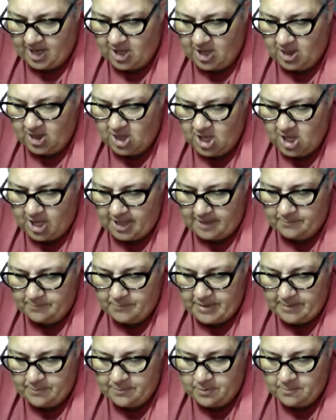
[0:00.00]
a lot of
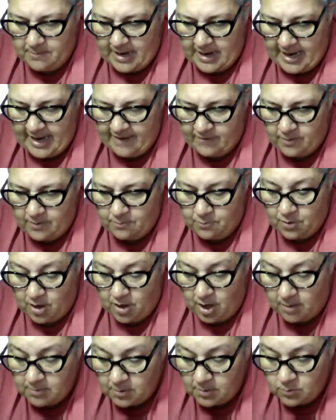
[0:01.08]
people might have a
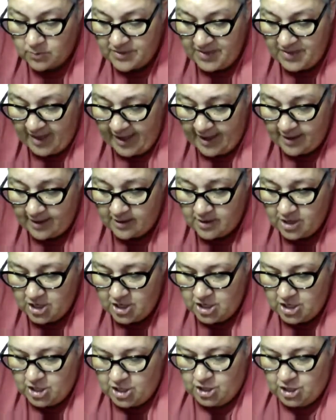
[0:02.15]
problem with that?
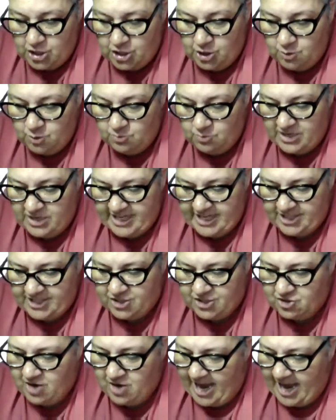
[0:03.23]
You need
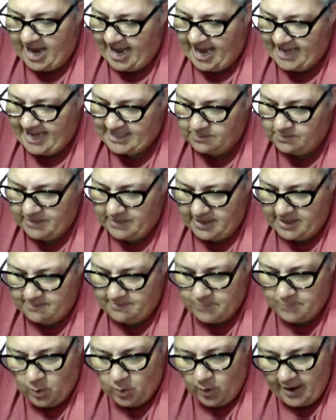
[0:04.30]
your ass beat,
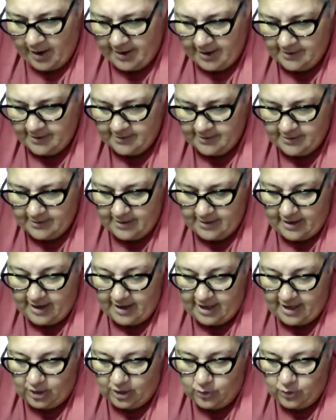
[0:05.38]
boy,
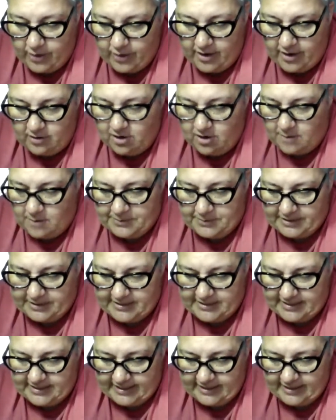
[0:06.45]
I growl
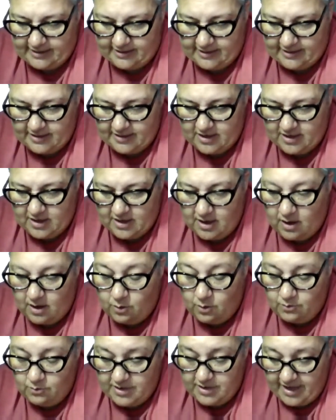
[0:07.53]
ominously.
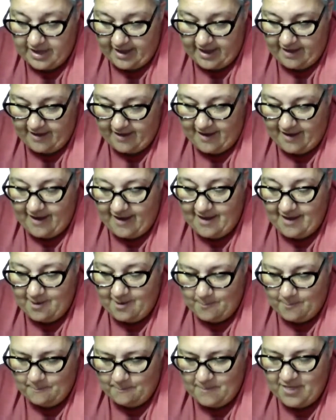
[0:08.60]
Oh yeah,
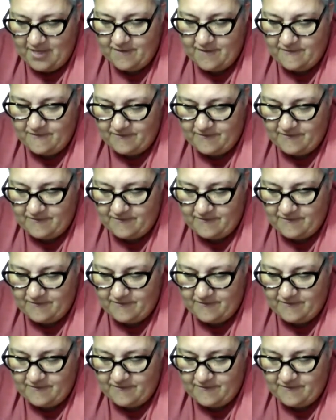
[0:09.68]
I'm on a